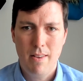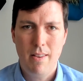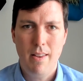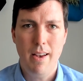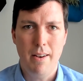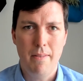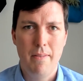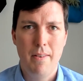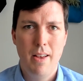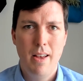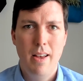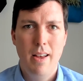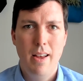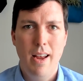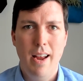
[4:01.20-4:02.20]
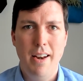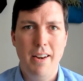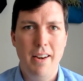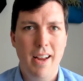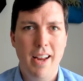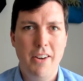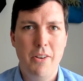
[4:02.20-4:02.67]
Yeah.
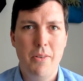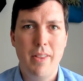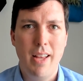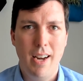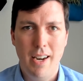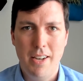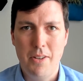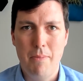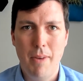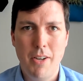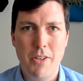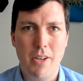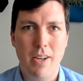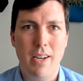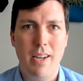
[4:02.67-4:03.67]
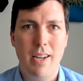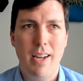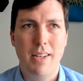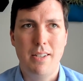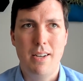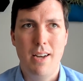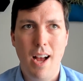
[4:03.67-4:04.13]
And doing that, as you mentioned,
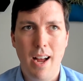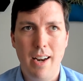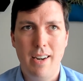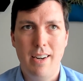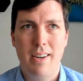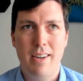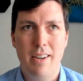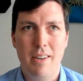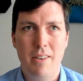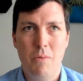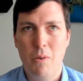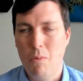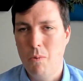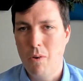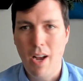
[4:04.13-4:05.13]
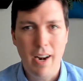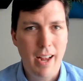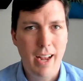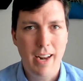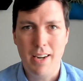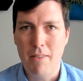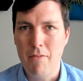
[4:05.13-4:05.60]
it's not we're not
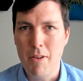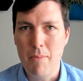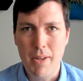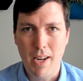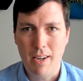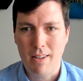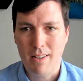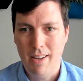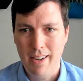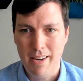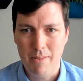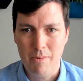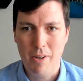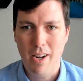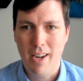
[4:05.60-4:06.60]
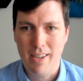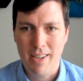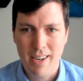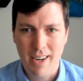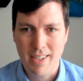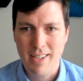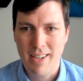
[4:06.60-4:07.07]
adding a VPN client. We're not
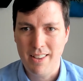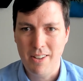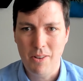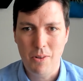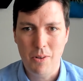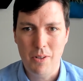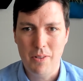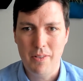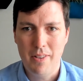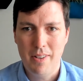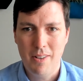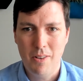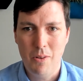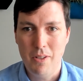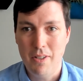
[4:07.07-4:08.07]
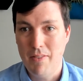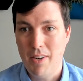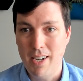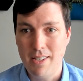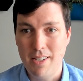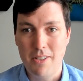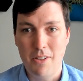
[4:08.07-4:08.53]
connecting the whole
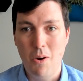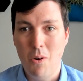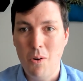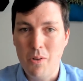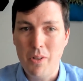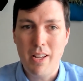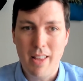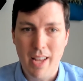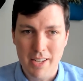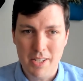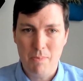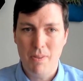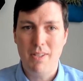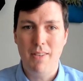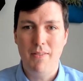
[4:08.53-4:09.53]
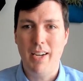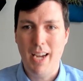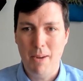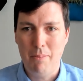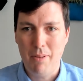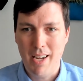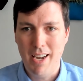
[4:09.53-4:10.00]
device. It's only that specific
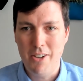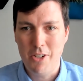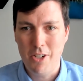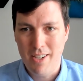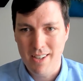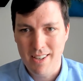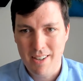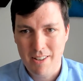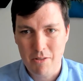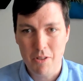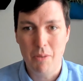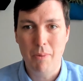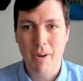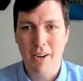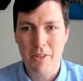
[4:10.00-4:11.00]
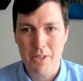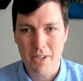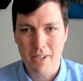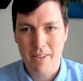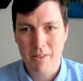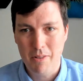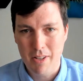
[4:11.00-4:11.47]
application through the
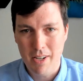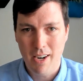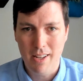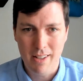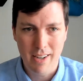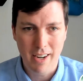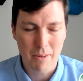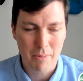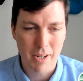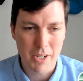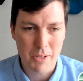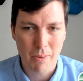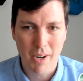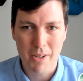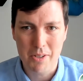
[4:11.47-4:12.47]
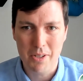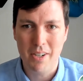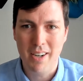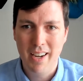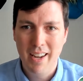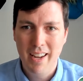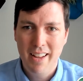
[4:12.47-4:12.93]
browser, through the Island Enterprise
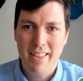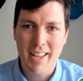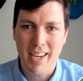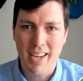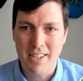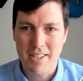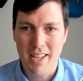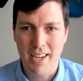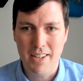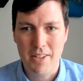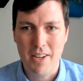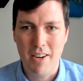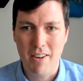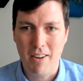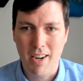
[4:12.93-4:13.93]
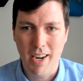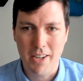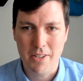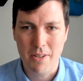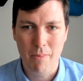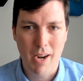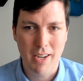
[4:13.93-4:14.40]
browser, that gets that secure
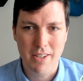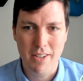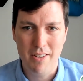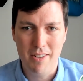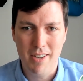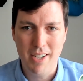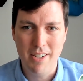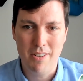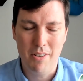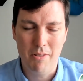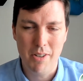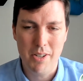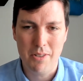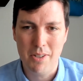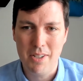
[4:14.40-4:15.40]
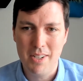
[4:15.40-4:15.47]
connection back to your internal resource.